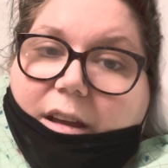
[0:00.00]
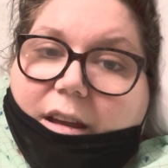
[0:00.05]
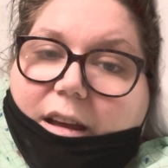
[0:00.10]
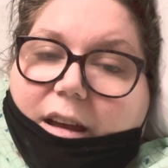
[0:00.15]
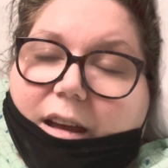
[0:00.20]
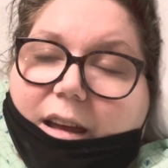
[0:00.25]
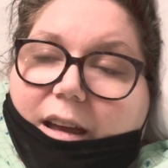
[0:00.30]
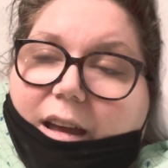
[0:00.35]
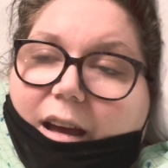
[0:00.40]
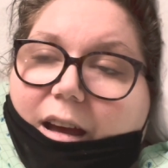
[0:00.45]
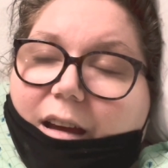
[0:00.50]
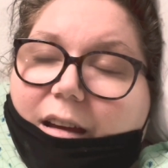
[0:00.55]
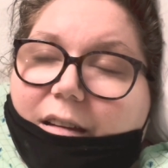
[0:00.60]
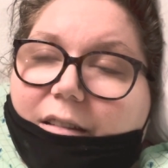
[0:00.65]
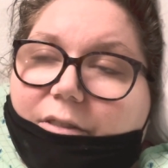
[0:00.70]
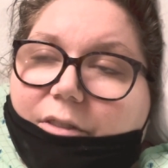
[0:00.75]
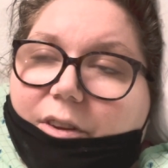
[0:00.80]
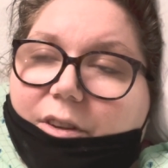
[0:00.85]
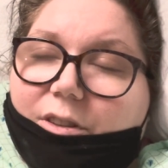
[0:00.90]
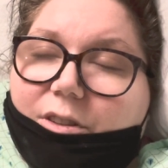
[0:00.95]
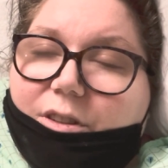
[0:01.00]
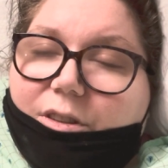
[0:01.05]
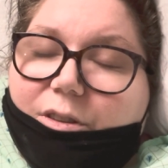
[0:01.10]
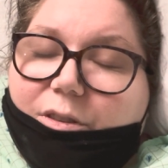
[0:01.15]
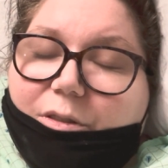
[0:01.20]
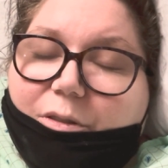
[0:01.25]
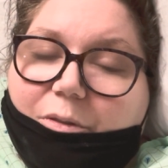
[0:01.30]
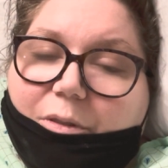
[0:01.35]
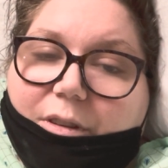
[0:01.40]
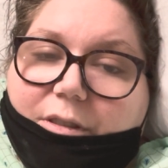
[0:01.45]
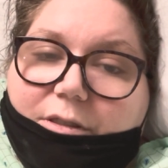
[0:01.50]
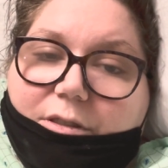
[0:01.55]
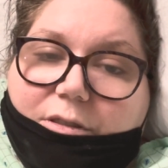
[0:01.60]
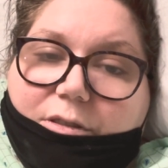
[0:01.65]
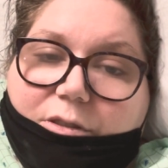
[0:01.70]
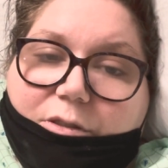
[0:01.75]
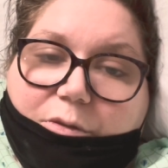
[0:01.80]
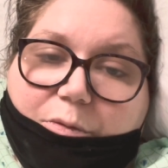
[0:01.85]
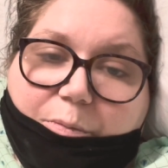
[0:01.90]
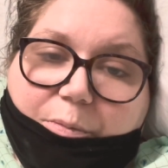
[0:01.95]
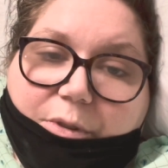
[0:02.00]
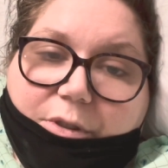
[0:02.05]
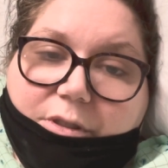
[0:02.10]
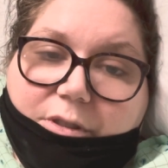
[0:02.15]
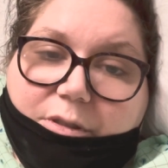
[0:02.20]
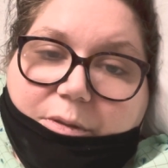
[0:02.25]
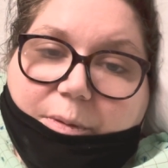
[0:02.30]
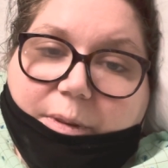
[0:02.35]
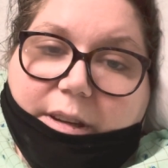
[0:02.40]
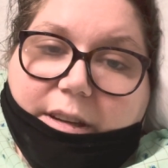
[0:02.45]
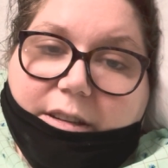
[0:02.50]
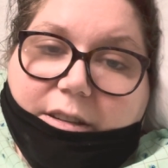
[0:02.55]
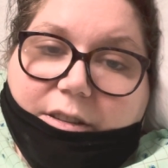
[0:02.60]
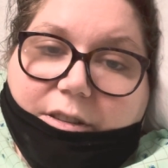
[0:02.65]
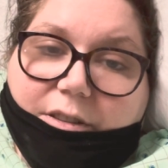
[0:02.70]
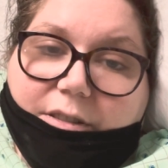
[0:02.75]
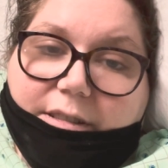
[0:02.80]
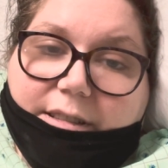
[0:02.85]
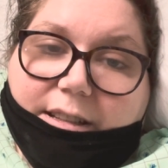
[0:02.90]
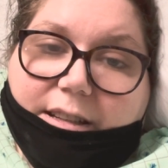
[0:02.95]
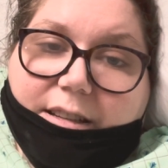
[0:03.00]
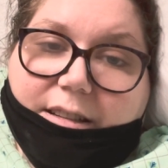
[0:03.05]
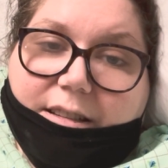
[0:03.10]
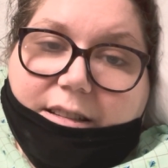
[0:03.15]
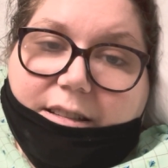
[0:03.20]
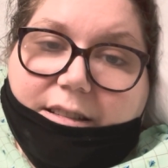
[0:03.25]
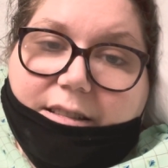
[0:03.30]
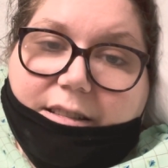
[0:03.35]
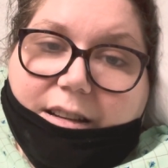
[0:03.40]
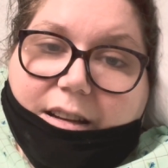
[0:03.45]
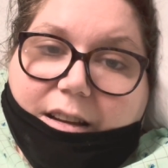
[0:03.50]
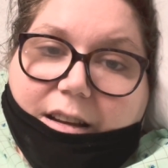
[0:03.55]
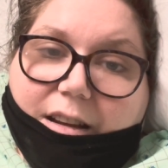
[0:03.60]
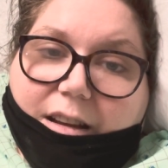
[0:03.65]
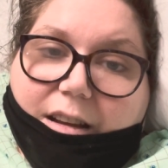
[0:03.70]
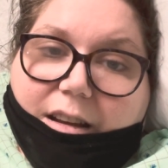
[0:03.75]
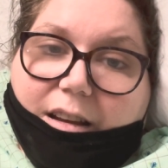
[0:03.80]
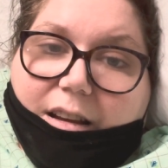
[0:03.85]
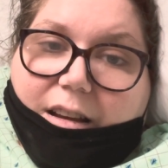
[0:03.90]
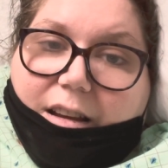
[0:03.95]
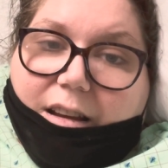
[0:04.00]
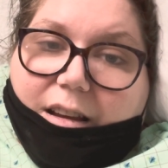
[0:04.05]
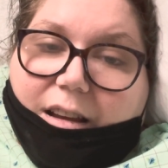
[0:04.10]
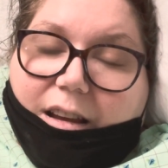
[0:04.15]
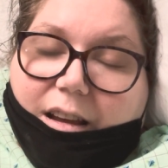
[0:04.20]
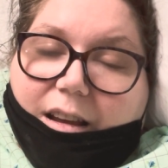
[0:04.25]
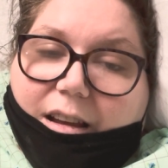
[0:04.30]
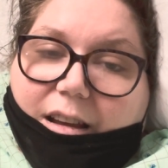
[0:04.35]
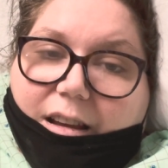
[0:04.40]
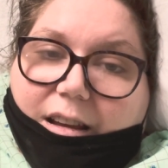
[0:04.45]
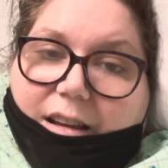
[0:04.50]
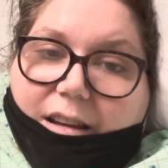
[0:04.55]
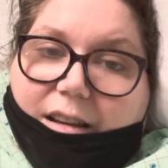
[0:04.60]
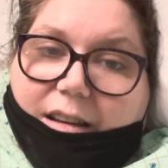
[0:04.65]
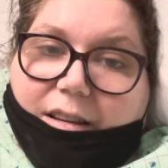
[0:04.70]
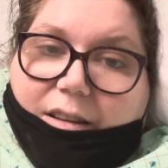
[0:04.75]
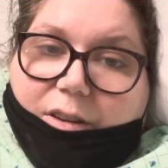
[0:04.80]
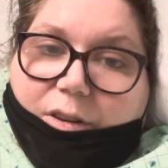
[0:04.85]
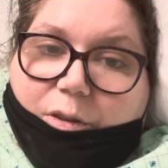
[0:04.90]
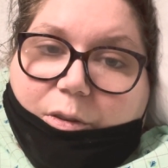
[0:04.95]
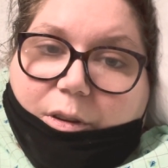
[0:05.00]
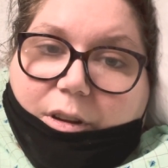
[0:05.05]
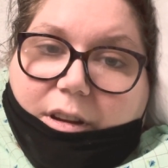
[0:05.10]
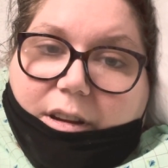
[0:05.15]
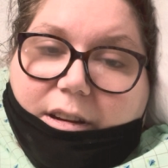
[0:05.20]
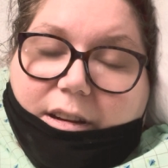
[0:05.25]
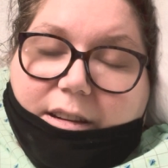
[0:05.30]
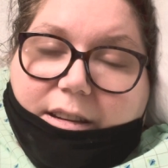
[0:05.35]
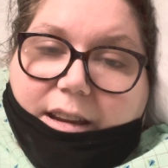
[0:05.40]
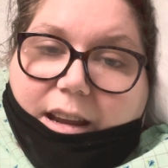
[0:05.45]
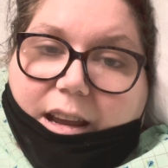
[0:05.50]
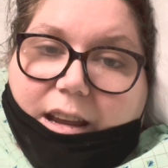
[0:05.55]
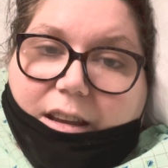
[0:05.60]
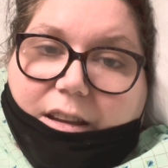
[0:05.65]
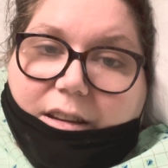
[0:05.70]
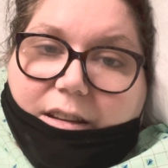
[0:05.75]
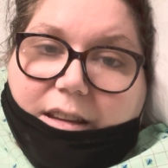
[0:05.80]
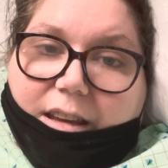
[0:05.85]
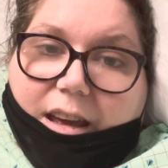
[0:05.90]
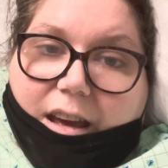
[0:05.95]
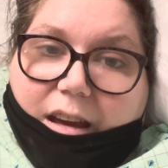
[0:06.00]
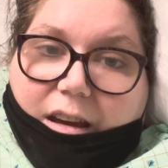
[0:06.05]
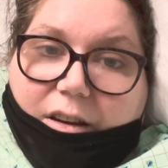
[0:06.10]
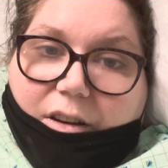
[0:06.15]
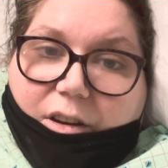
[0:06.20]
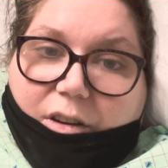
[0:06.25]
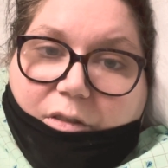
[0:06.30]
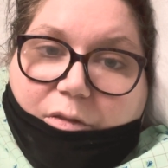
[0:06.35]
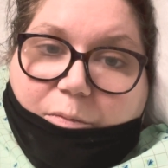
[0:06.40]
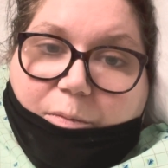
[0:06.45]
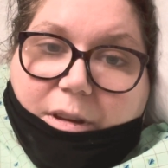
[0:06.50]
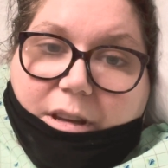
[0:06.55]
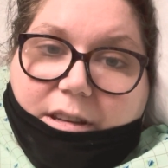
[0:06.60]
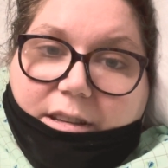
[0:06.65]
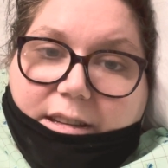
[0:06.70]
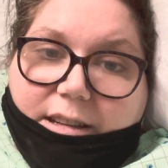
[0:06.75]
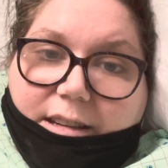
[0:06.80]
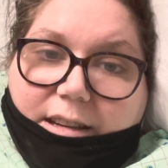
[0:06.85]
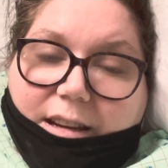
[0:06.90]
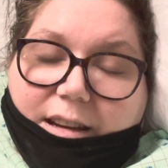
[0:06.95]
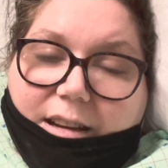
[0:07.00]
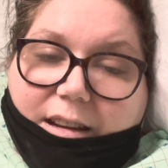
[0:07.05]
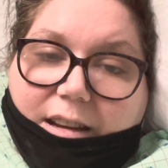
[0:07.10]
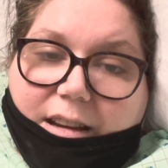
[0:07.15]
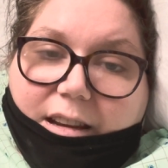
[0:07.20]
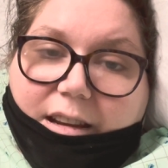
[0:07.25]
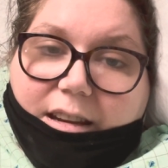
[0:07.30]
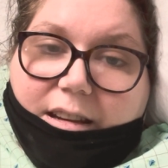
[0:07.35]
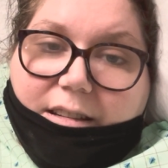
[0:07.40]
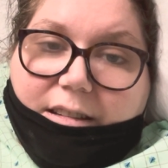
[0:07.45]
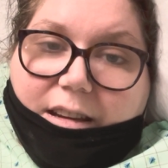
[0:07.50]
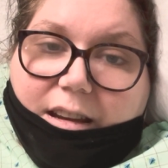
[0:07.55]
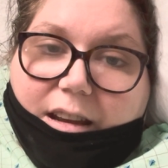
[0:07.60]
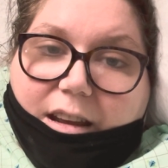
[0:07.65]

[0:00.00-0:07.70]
I have two super sweet nurses who are going to take good care of me tonight.